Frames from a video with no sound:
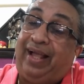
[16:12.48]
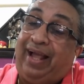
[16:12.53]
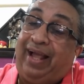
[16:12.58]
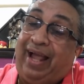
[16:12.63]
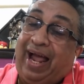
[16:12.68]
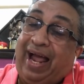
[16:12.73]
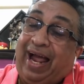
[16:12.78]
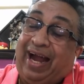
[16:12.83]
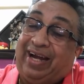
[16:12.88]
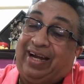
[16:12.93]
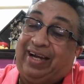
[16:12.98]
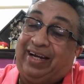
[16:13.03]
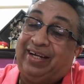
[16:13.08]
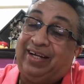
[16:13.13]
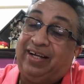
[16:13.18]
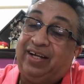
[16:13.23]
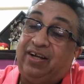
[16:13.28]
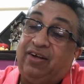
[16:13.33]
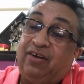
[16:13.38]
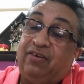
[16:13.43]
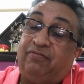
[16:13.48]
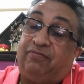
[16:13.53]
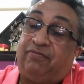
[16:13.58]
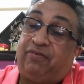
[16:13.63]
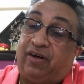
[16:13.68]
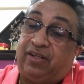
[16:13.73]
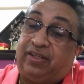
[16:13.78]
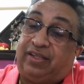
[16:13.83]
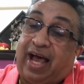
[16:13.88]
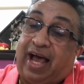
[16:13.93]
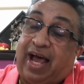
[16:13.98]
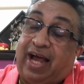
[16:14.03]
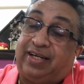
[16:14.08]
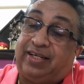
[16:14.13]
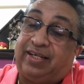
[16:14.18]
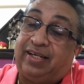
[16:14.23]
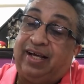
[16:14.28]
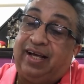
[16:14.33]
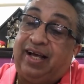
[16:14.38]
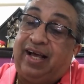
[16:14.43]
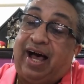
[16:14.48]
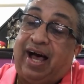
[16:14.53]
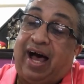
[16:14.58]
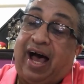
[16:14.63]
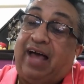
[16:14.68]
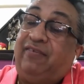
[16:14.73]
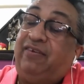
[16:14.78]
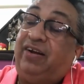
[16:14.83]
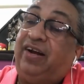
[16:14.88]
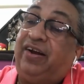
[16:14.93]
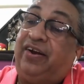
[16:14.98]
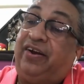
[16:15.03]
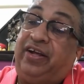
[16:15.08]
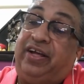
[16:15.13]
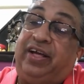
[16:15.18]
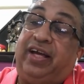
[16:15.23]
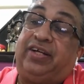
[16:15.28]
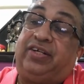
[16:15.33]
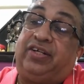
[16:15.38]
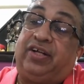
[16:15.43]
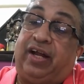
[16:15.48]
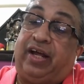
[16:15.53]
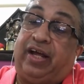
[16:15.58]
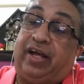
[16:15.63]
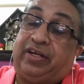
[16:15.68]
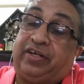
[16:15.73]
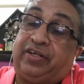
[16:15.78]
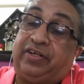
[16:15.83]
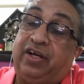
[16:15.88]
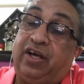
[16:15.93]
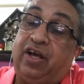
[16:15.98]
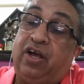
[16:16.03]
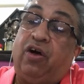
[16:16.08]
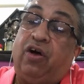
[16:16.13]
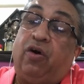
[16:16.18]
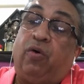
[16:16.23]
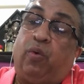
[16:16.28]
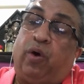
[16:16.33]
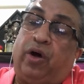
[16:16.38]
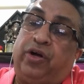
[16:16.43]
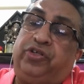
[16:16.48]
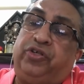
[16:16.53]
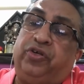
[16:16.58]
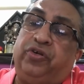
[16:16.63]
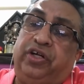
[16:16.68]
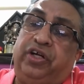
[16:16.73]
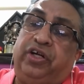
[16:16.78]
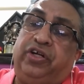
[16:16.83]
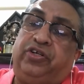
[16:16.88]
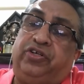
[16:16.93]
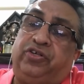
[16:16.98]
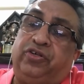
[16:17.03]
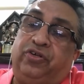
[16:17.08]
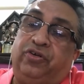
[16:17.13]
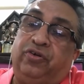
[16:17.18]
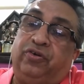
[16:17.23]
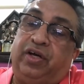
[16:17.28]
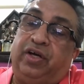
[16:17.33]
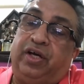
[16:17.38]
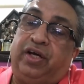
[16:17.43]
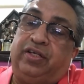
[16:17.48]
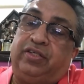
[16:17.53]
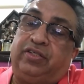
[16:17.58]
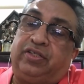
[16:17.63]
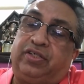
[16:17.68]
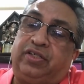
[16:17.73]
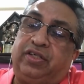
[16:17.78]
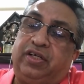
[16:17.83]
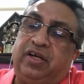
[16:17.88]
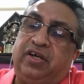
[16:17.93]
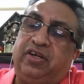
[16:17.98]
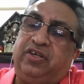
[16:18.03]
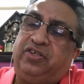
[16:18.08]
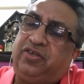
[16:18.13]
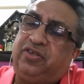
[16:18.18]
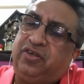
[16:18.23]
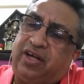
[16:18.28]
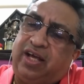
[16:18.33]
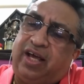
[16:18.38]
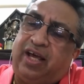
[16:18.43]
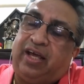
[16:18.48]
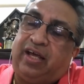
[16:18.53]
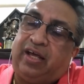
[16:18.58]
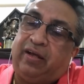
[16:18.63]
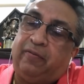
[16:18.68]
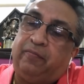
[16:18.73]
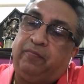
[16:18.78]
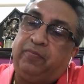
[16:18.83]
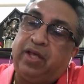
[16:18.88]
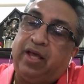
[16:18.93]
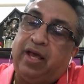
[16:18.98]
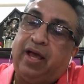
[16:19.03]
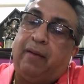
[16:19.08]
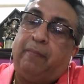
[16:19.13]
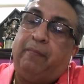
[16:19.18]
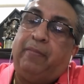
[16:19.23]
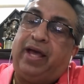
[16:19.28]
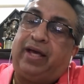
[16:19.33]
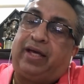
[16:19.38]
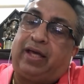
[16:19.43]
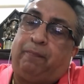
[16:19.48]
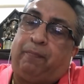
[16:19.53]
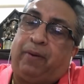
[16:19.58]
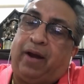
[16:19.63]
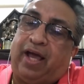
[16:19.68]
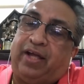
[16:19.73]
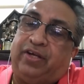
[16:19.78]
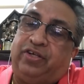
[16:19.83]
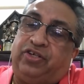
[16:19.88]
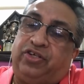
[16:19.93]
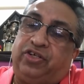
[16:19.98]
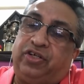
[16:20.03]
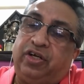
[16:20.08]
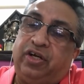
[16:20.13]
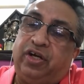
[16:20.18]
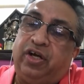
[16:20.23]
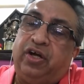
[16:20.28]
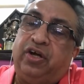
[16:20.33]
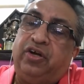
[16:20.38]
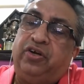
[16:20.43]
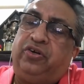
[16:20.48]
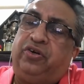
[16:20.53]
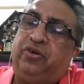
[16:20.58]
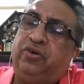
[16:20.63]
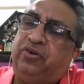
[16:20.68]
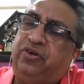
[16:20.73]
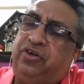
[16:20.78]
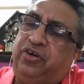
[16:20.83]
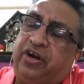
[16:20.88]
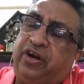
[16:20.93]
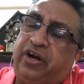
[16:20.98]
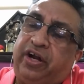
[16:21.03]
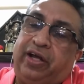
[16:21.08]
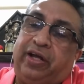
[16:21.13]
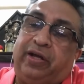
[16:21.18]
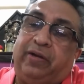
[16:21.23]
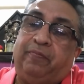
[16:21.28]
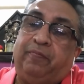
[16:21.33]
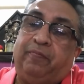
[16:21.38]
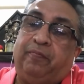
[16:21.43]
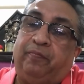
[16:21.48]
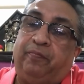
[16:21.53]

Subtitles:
And for that, I will reiterate what you need to do is today make a pledge to dream.